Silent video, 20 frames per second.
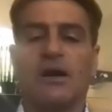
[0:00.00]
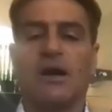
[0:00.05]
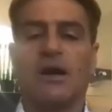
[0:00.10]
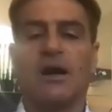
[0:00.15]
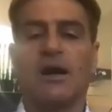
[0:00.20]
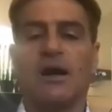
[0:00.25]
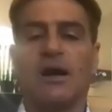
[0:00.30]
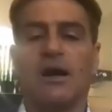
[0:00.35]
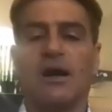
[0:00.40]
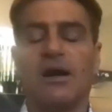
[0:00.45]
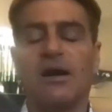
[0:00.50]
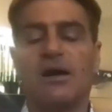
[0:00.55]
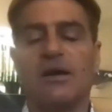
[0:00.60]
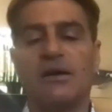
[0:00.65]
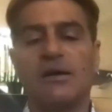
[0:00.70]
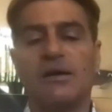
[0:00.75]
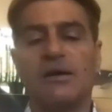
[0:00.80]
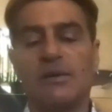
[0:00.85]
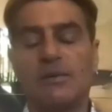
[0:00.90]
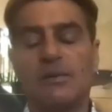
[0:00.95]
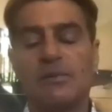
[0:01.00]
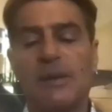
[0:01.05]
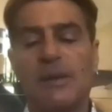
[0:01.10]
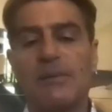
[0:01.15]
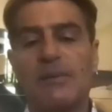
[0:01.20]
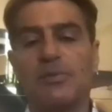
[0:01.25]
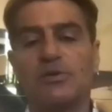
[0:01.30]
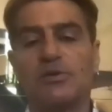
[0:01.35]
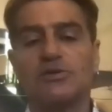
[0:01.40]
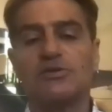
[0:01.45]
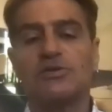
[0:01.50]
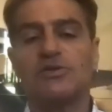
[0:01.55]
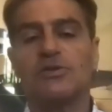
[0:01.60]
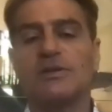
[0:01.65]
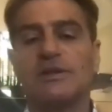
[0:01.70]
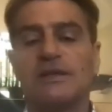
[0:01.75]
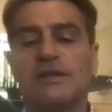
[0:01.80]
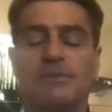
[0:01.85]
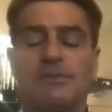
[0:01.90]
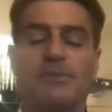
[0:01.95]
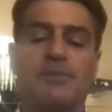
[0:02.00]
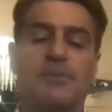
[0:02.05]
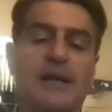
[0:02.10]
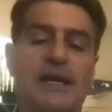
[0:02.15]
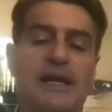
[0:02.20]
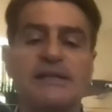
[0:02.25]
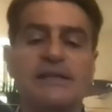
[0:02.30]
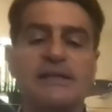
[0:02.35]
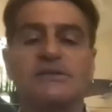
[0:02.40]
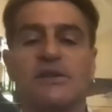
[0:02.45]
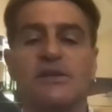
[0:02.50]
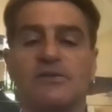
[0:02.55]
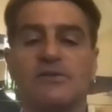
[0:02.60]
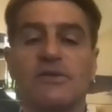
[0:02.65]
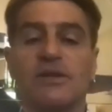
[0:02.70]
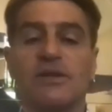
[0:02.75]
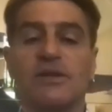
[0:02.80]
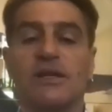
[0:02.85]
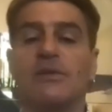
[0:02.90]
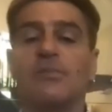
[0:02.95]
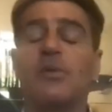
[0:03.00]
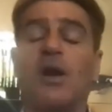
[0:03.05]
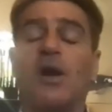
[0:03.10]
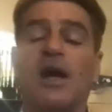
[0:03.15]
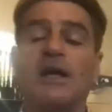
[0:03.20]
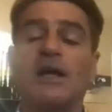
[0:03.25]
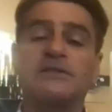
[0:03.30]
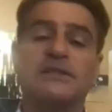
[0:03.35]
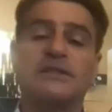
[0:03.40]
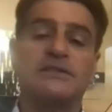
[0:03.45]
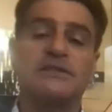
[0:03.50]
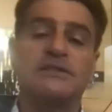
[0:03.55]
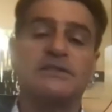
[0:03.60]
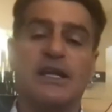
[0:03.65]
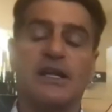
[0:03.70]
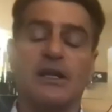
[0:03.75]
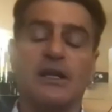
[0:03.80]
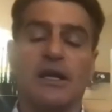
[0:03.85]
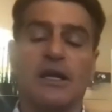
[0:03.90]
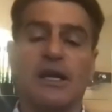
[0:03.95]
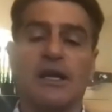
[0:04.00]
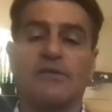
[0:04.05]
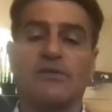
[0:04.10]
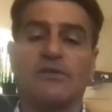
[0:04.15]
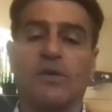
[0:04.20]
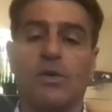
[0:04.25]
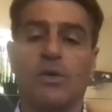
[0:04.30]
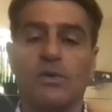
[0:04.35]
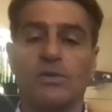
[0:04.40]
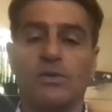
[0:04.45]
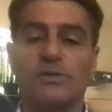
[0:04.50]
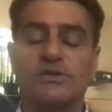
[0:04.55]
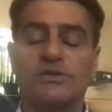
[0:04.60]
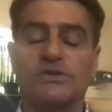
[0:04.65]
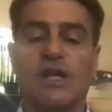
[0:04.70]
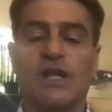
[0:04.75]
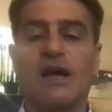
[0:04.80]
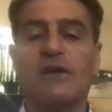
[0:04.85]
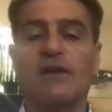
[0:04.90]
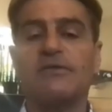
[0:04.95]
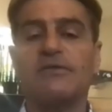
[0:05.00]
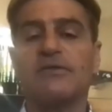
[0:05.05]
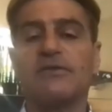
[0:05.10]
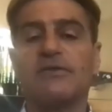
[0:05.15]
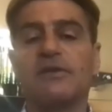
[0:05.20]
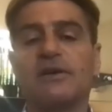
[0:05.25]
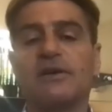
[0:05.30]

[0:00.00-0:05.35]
Uh, it may put you in a place of really processing a lot of old stuff,